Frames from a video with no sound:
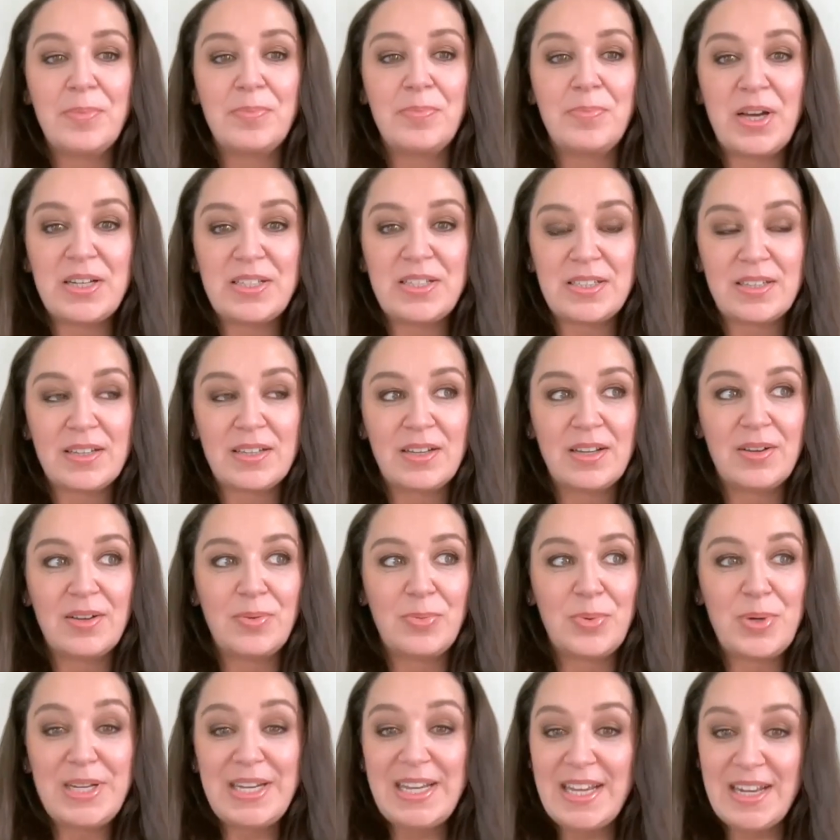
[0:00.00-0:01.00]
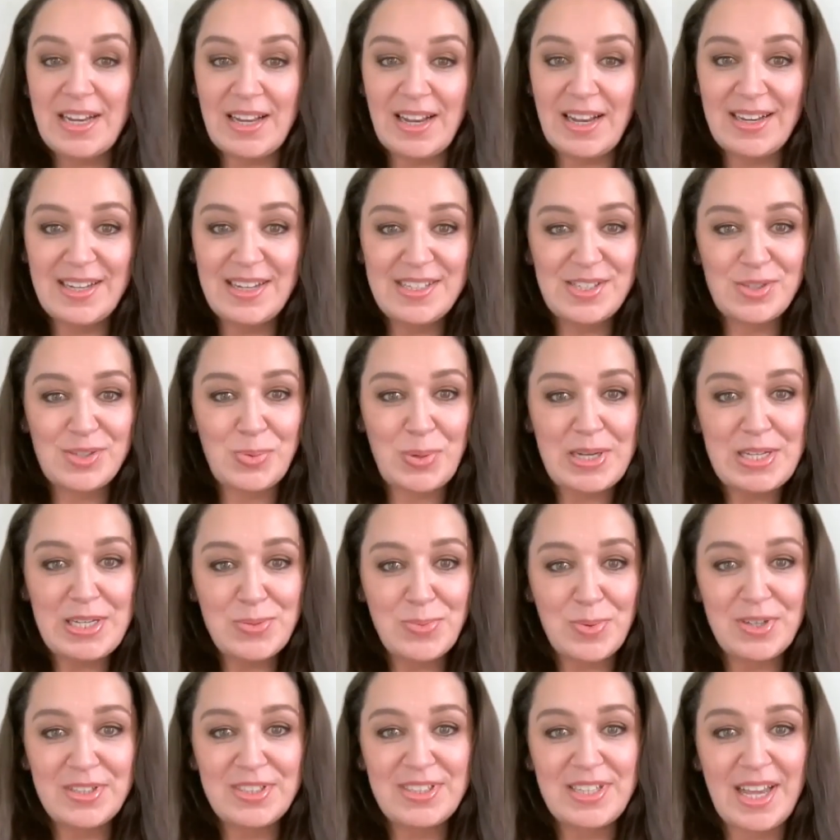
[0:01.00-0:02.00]
but we need at least
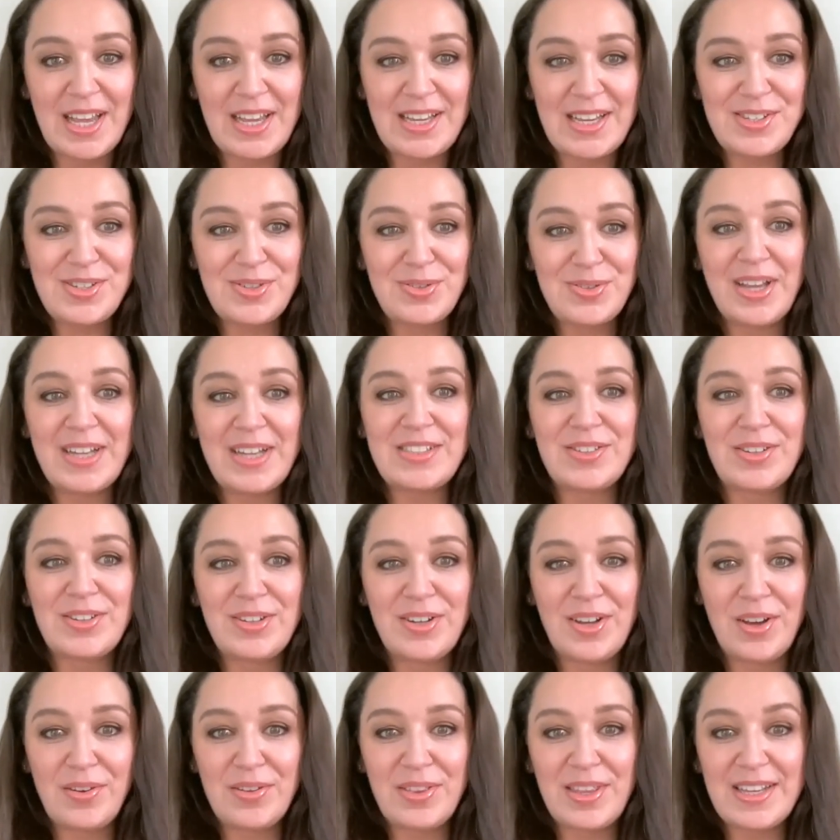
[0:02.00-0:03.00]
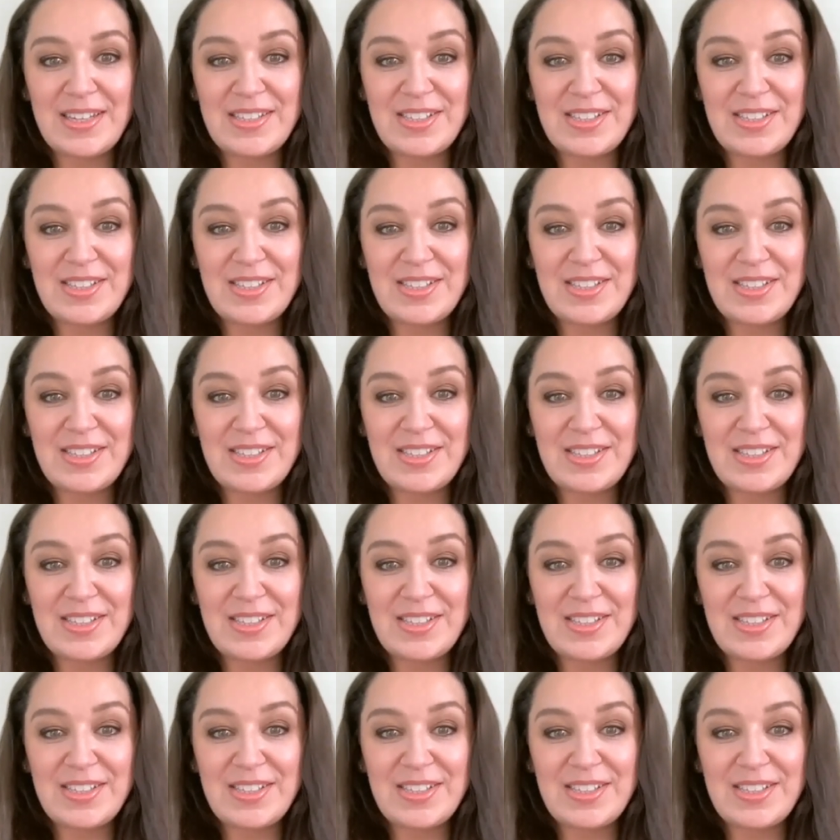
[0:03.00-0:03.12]
21 days to get to know